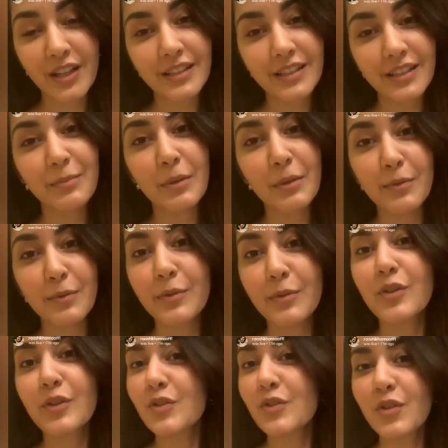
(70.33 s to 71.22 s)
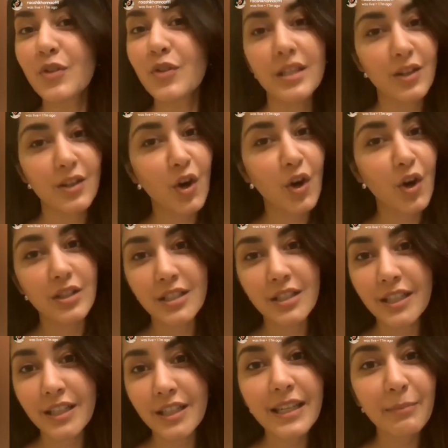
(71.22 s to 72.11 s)
I think maybe because you guys are
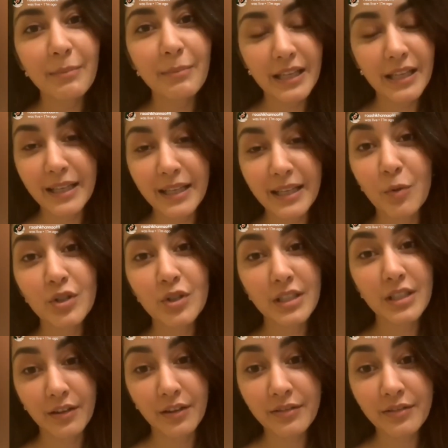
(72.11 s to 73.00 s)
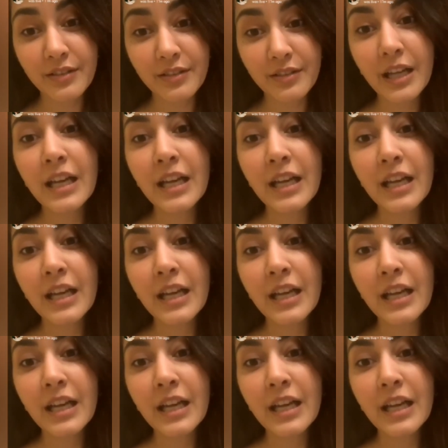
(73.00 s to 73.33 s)
constantly making more stuff.